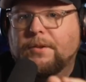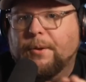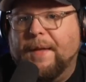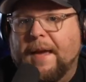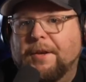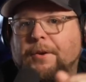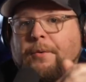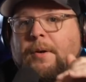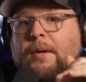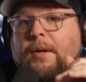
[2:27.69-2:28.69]
So thank
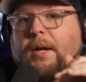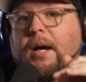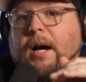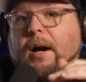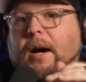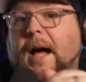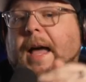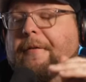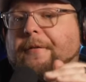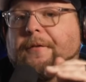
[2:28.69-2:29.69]
you. Uh, I
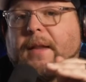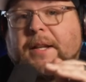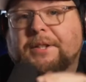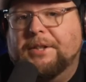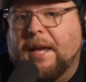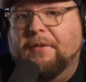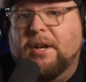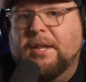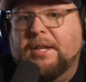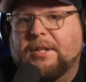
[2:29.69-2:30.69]
have like
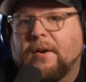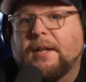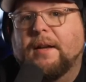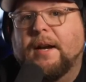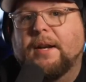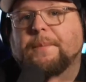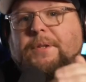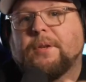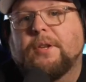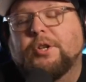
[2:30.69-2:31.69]
seven of these already lined
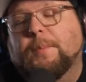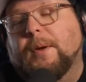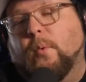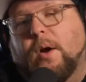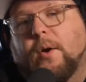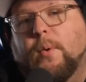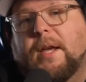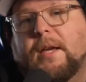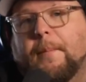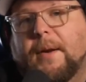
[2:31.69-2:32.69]
up, so there should be one a
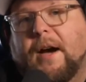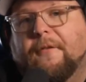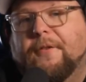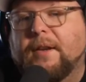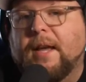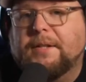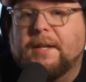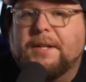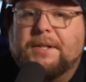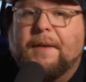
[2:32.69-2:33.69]
week coming out for the
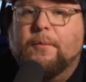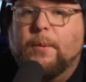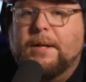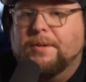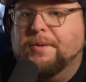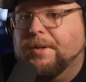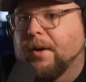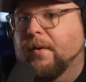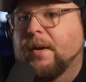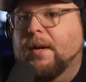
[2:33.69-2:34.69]
next like seven weeks or
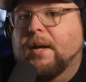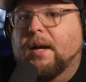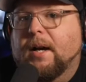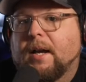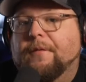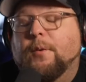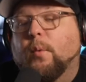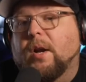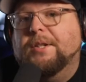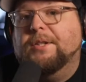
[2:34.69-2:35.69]
so. Uh, if you
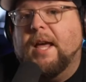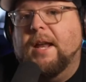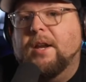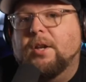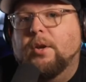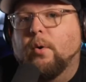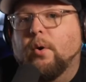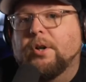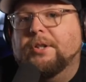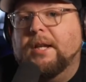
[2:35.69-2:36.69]
want to send
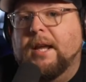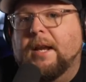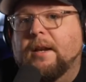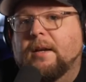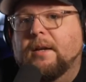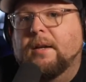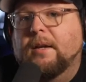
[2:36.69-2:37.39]
yours in,